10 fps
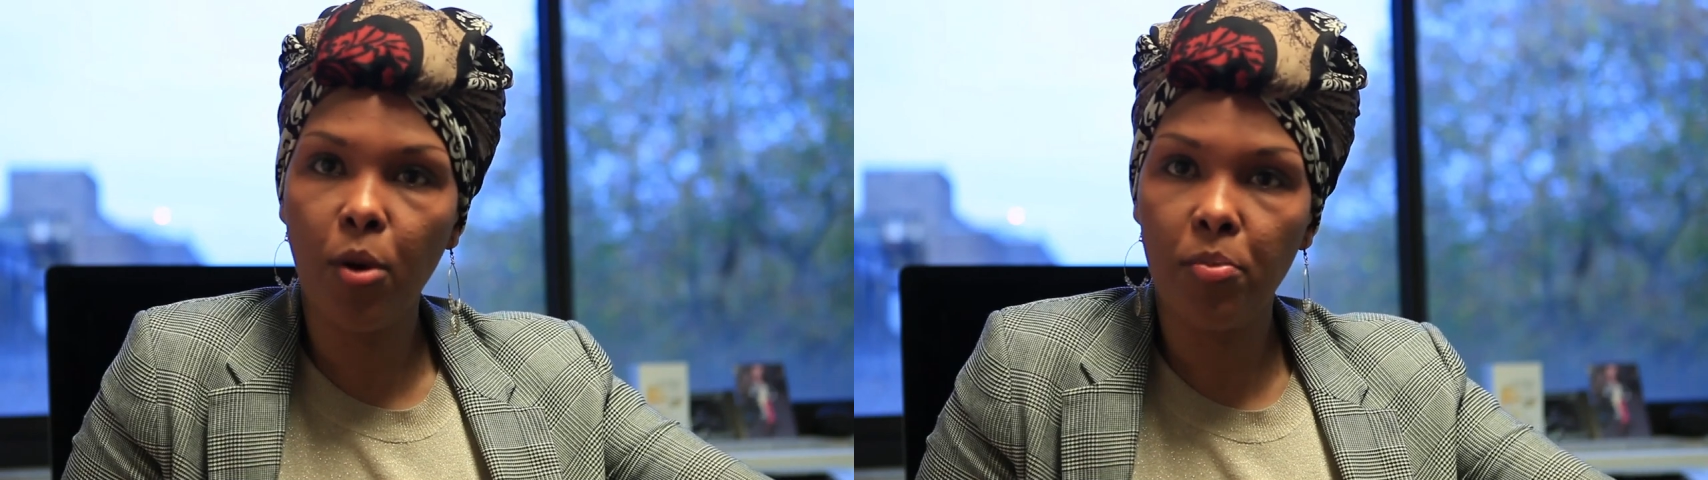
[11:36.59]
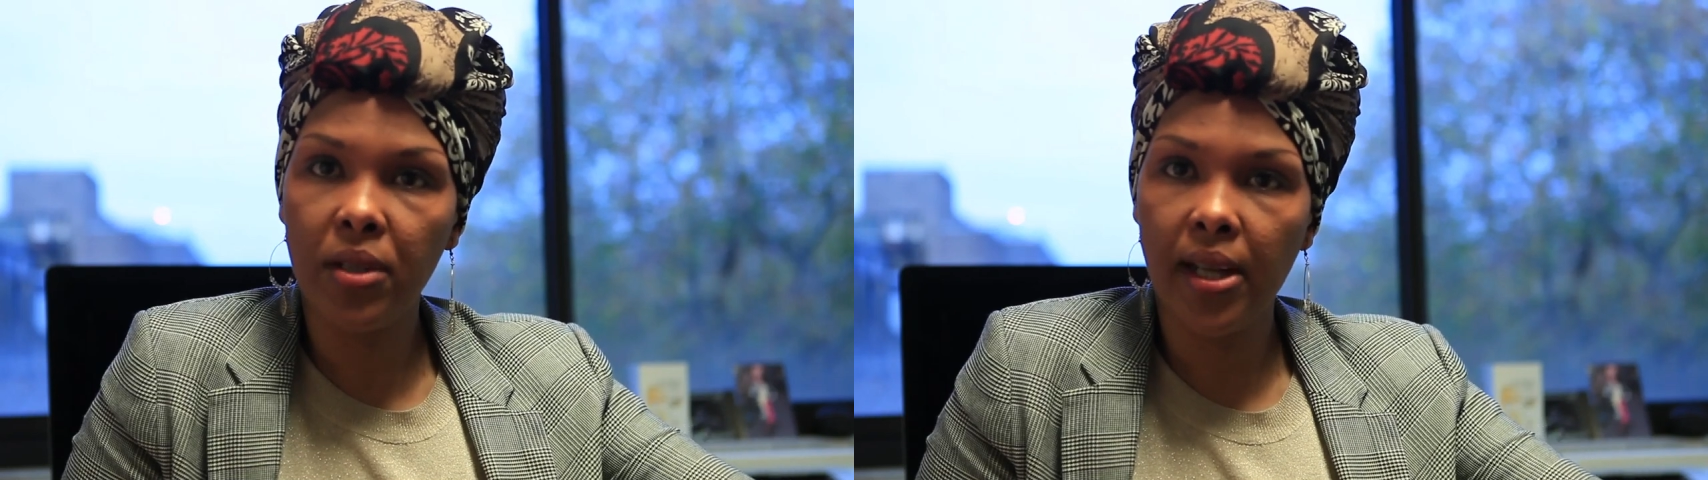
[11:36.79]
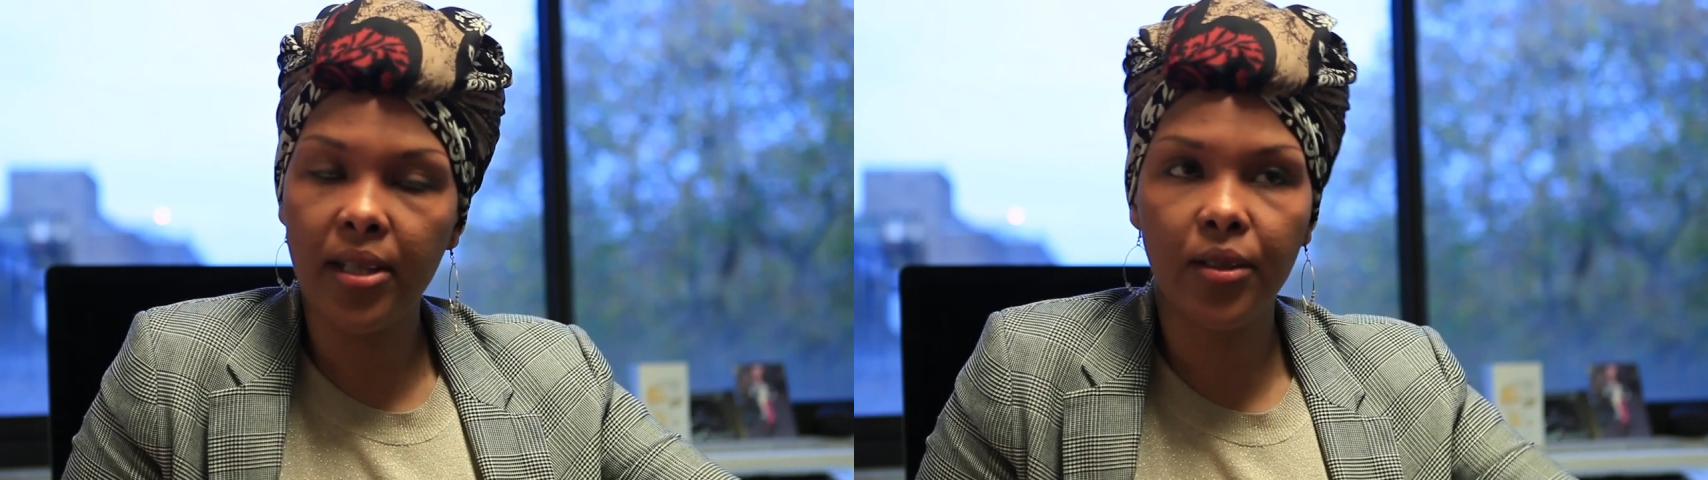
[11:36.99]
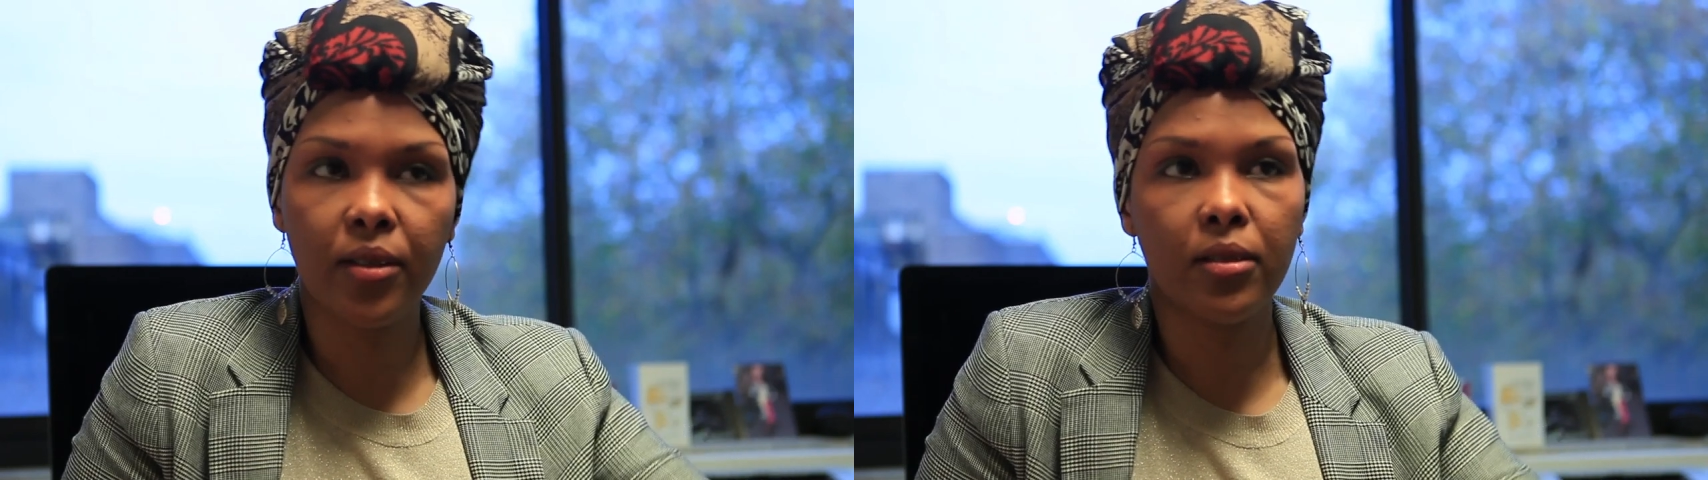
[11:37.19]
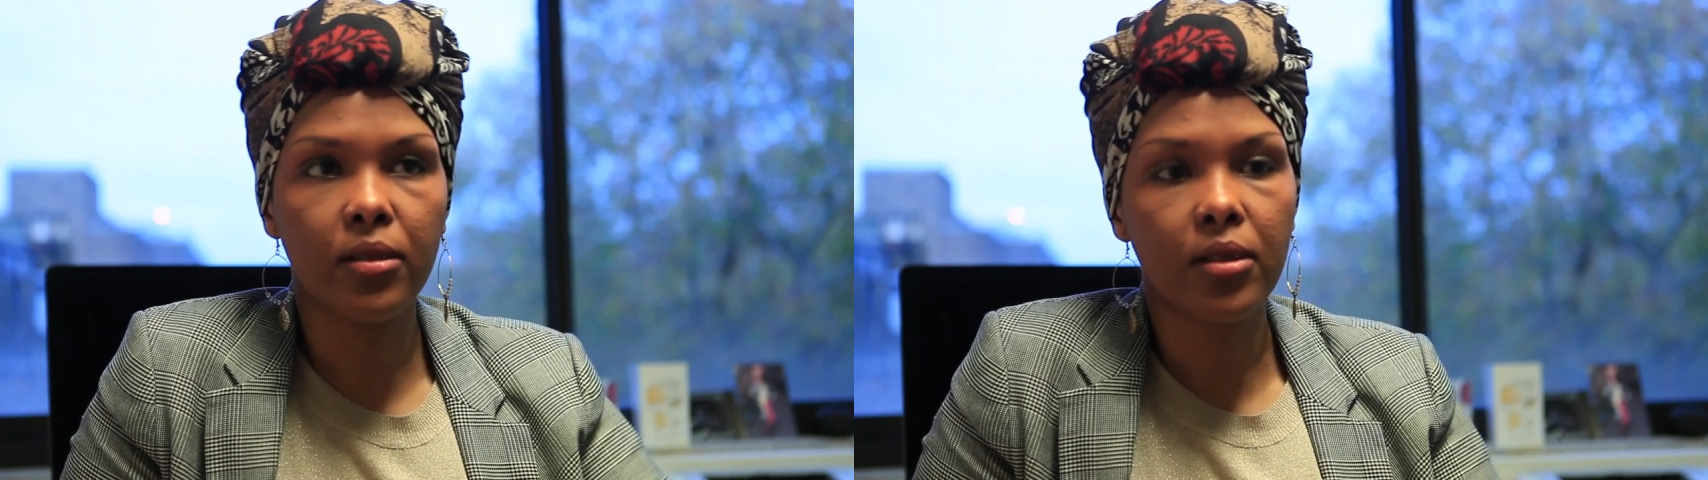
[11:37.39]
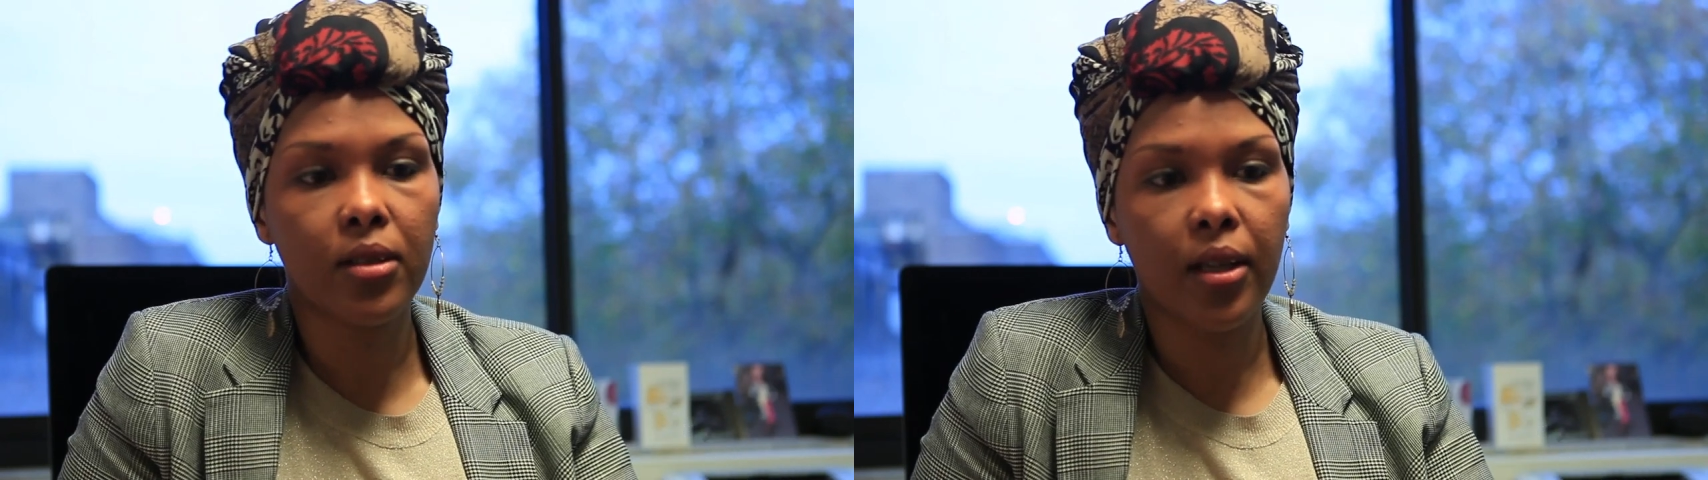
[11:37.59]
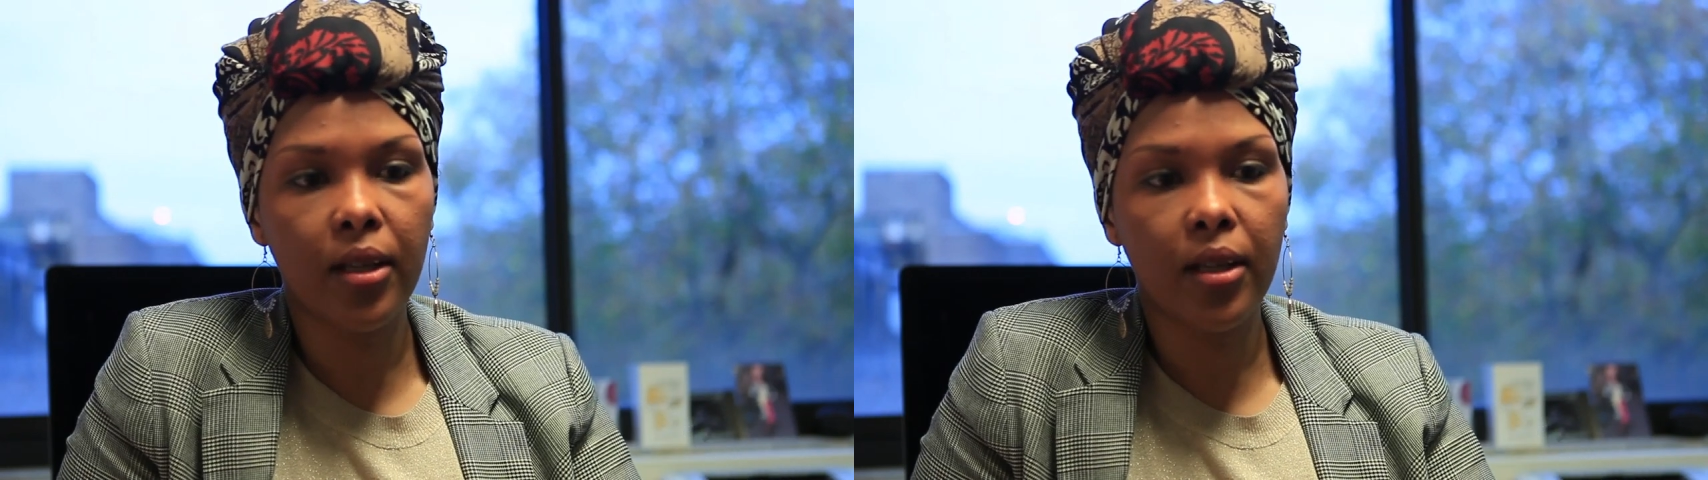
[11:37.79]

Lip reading: populations